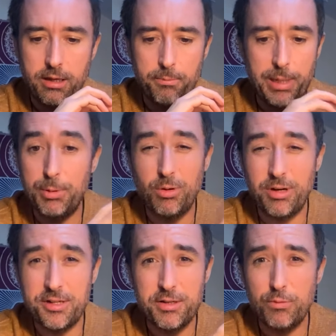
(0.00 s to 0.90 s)
people
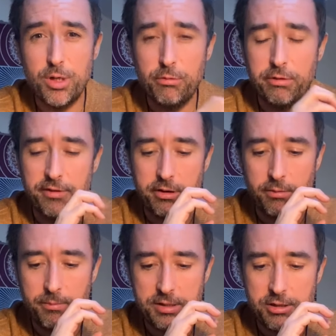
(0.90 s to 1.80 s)
wanting to work with you.
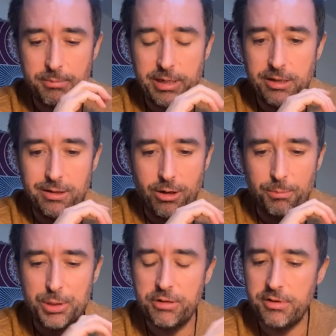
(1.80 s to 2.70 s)
This could be
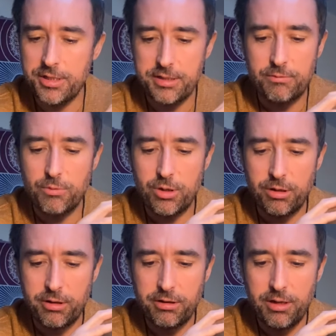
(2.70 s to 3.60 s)
opportunities at
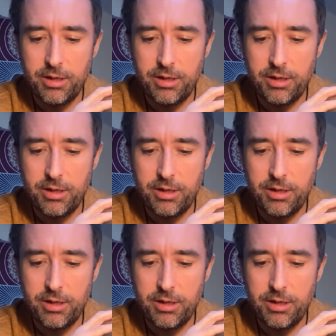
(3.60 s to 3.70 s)
work.